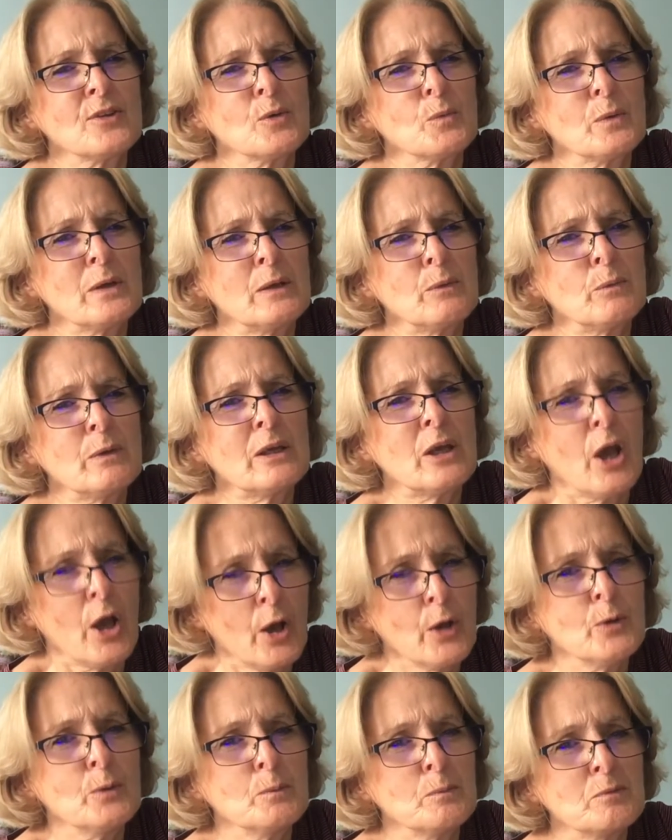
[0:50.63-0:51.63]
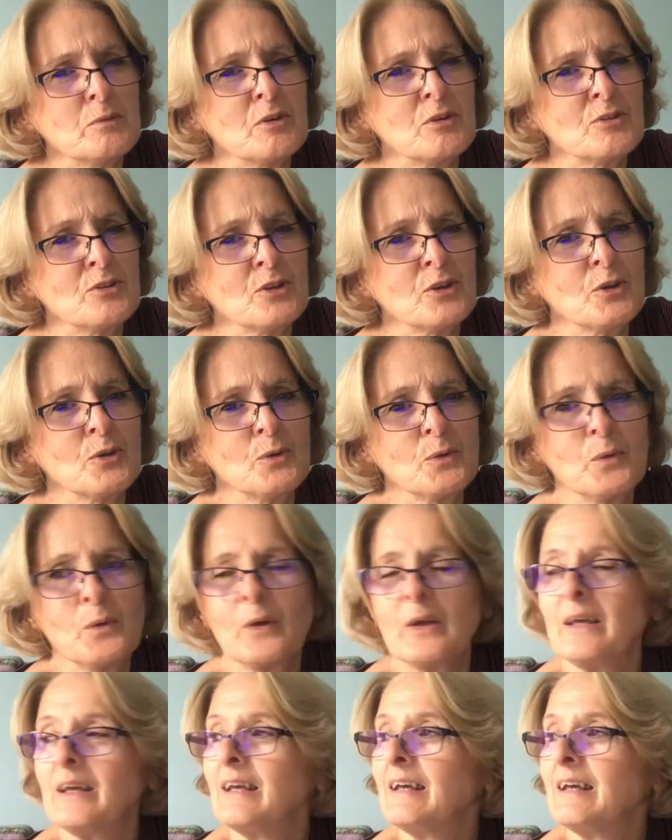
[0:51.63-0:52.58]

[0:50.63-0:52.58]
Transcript: that we hoped to do.